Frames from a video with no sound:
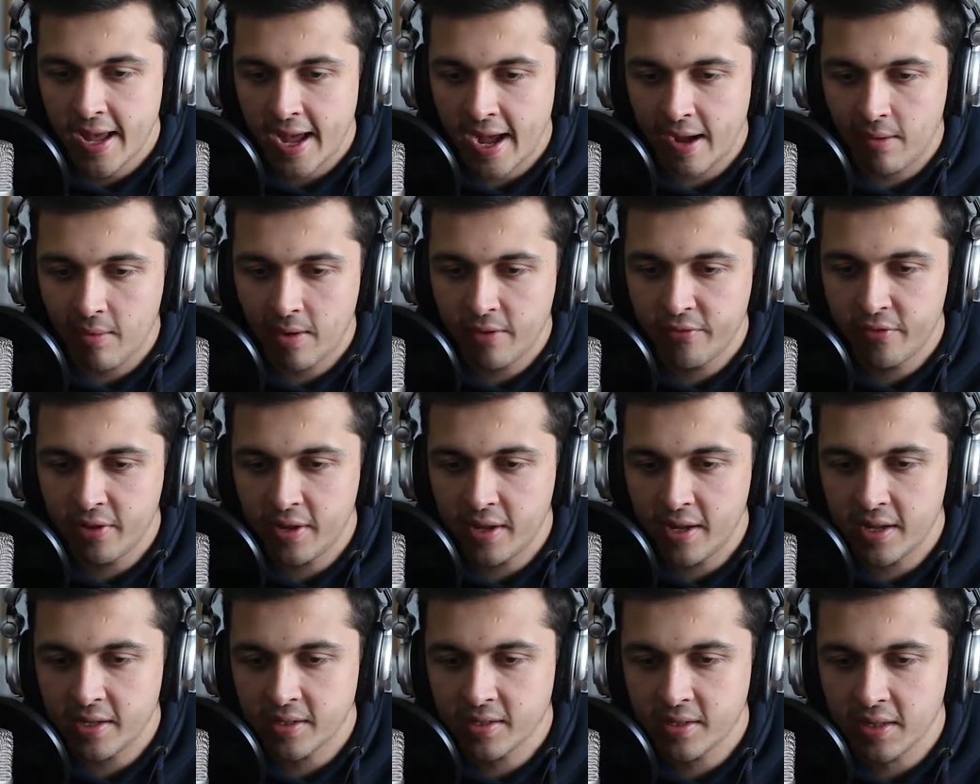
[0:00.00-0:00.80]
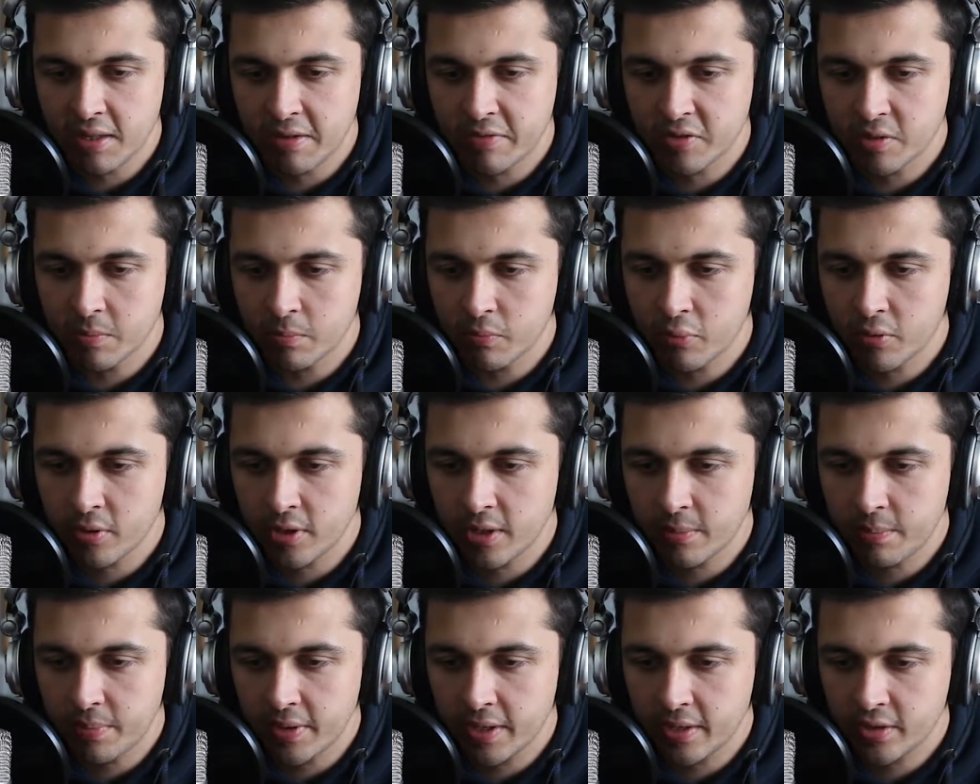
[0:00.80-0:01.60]
However, it's left some
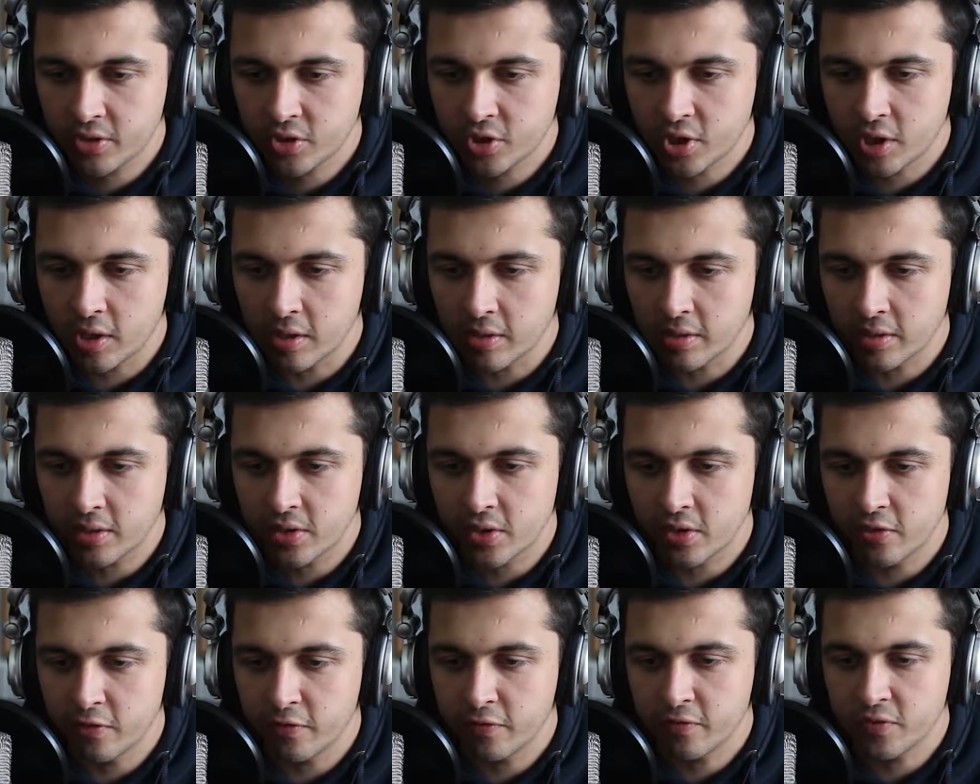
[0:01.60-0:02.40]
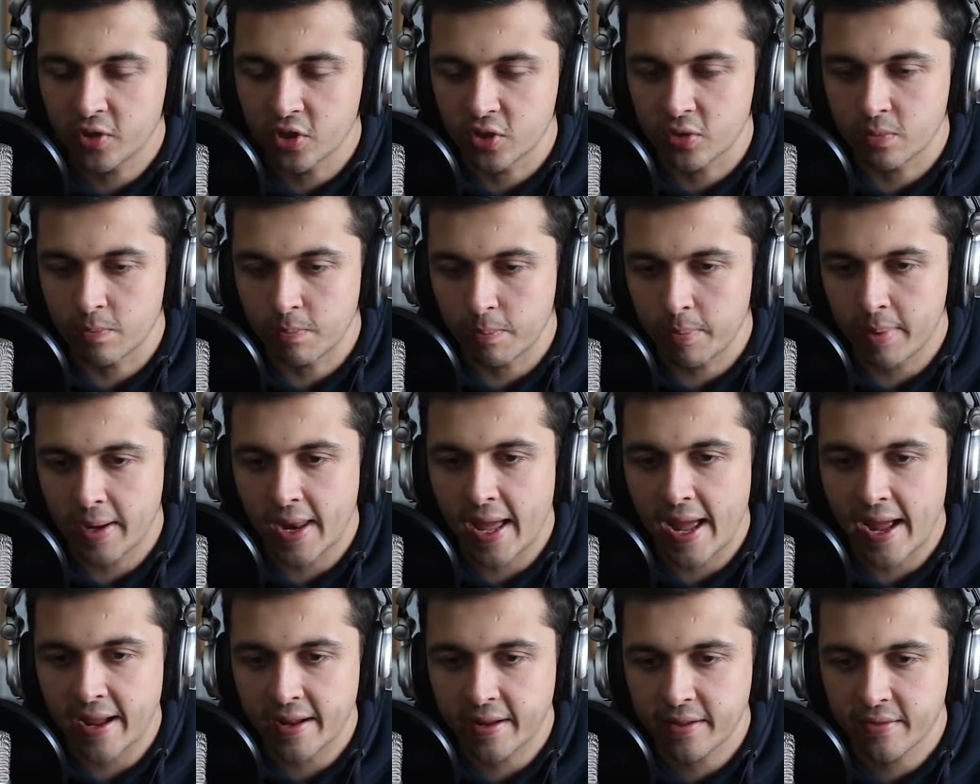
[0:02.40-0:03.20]
pretty big chunks of just
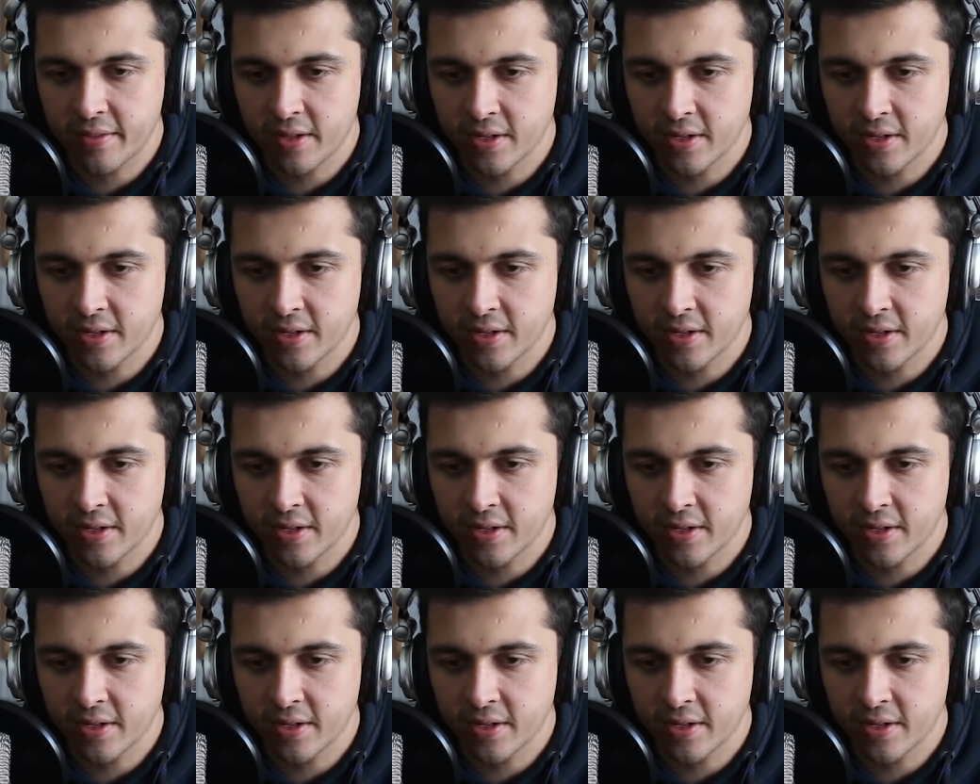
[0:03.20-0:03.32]
black.